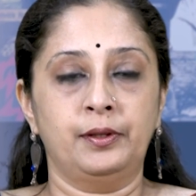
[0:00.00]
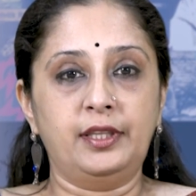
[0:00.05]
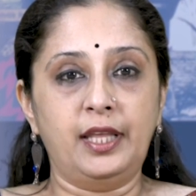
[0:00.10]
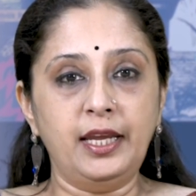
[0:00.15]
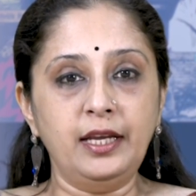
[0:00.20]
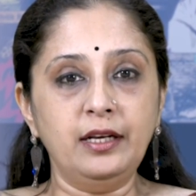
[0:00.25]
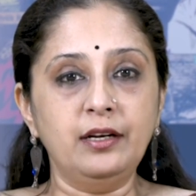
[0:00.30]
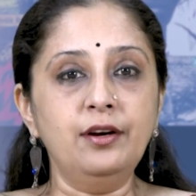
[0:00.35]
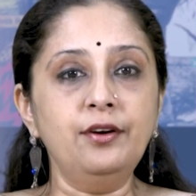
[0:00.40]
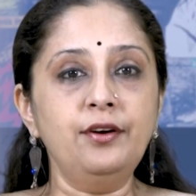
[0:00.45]

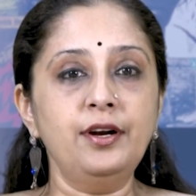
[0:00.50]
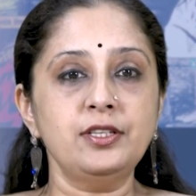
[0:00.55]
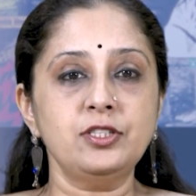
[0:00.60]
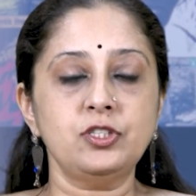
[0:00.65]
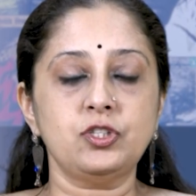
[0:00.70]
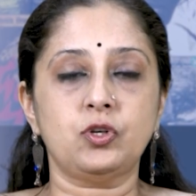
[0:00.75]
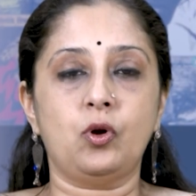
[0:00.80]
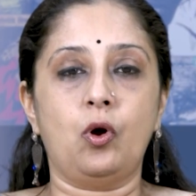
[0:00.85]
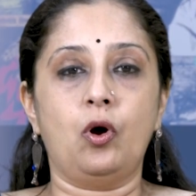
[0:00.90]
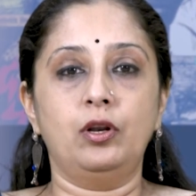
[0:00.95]
Thinker
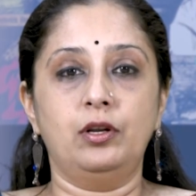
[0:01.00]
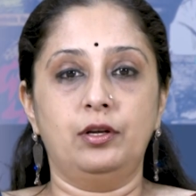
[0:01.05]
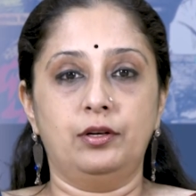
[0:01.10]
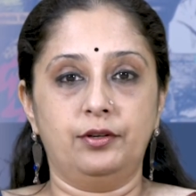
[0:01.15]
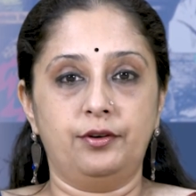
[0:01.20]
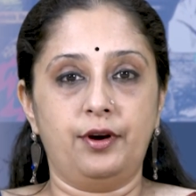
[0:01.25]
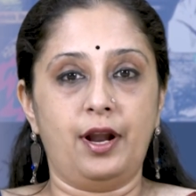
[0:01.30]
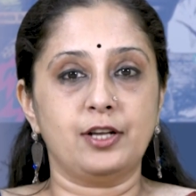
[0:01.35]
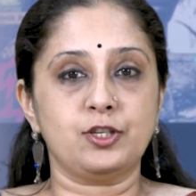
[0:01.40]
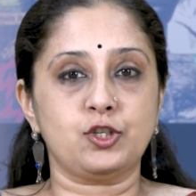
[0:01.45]
and
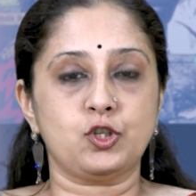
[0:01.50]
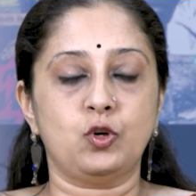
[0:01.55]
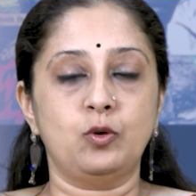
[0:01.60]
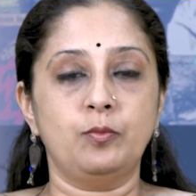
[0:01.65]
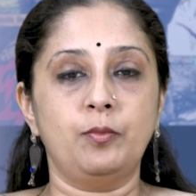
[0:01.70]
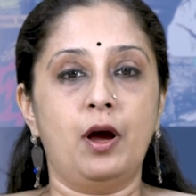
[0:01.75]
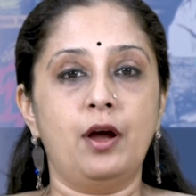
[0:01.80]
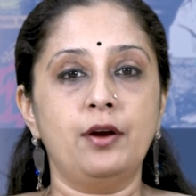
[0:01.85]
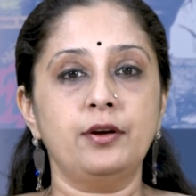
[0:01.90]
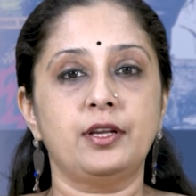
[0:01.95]
scholar
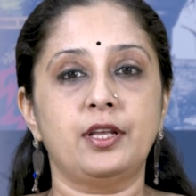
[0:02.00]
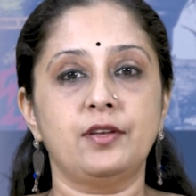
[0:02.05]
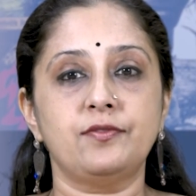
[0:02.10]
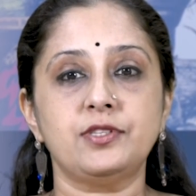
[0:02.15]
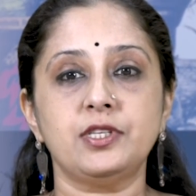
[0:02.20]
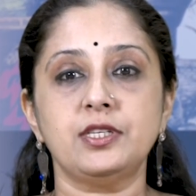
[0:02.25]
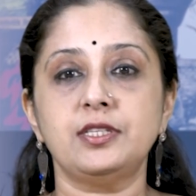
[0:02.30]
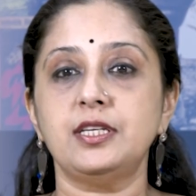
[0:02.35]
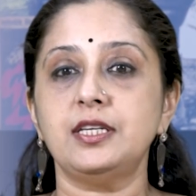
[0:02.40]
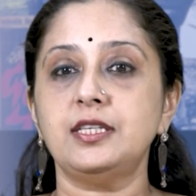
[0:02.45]
Rajkumar
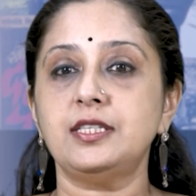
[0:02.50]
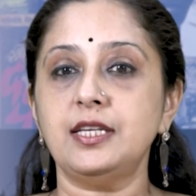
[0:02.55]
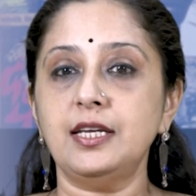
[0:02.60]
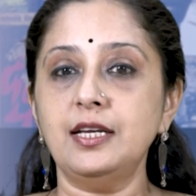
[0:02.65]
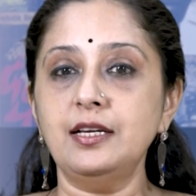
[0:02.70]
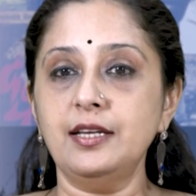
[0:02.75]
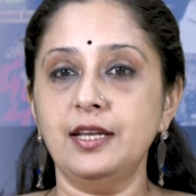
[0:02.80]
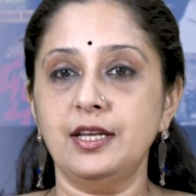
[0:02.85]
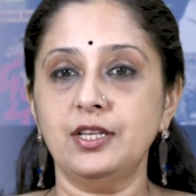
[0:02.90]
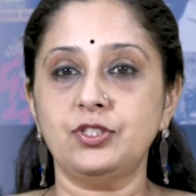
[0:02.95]
gives a
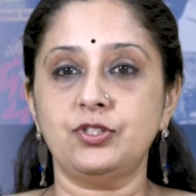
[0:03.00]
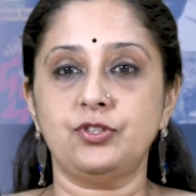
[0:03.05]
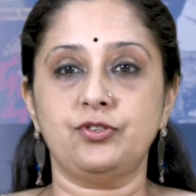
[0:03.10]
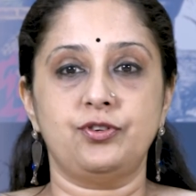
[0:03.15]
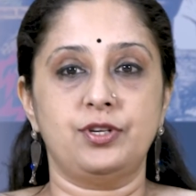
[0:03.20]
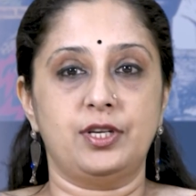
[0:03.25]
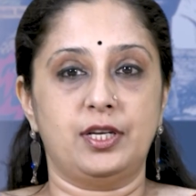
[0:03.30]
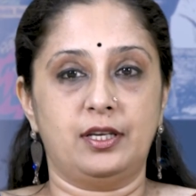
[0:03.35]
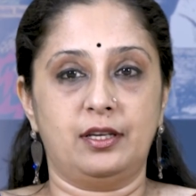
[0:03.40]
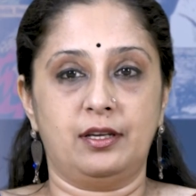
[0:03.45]
detailed
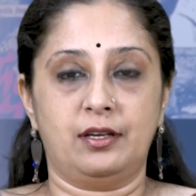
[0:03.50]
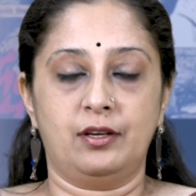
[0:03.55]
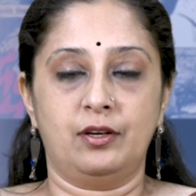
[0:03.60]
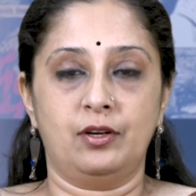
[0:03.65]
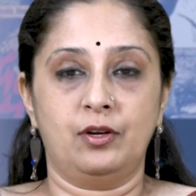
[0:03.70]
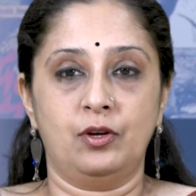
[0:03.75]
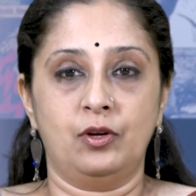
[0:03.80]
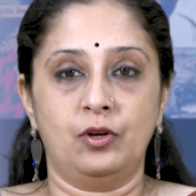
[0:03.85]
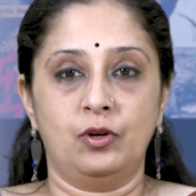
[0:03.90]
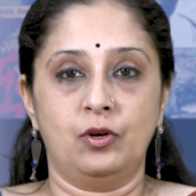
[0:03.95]
history
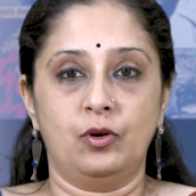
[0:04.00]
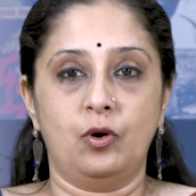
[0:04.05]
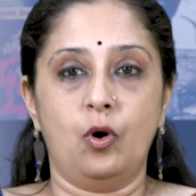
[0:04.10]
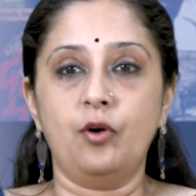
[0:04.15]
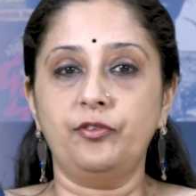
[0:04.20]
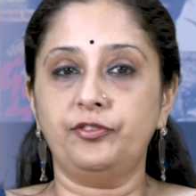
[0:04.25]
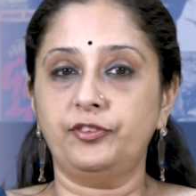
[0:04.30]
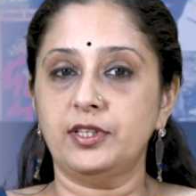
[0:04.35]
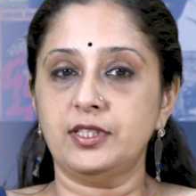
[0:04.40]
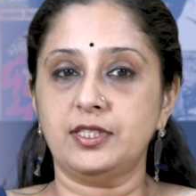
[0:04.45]

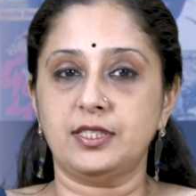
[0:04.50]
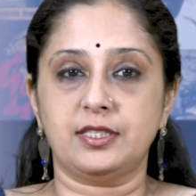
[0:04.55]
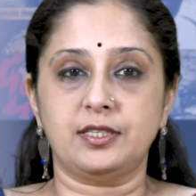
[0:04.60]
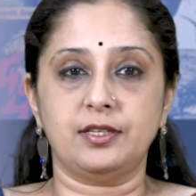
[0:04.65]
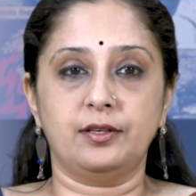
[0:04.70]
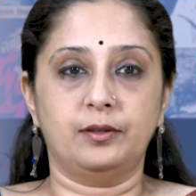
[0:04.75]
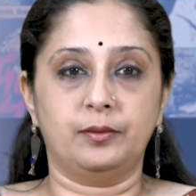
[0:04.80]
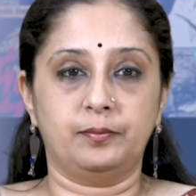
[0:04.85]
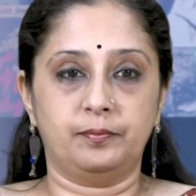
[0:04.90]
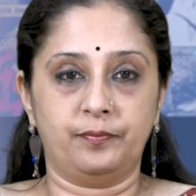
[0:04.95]
of this
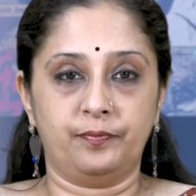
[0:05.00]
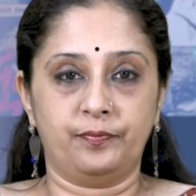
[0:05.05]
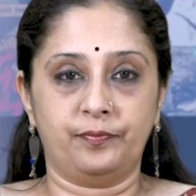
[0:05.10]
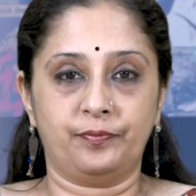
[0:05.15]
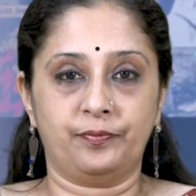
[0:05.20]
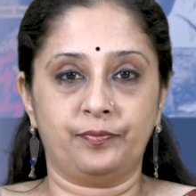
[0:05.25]
term.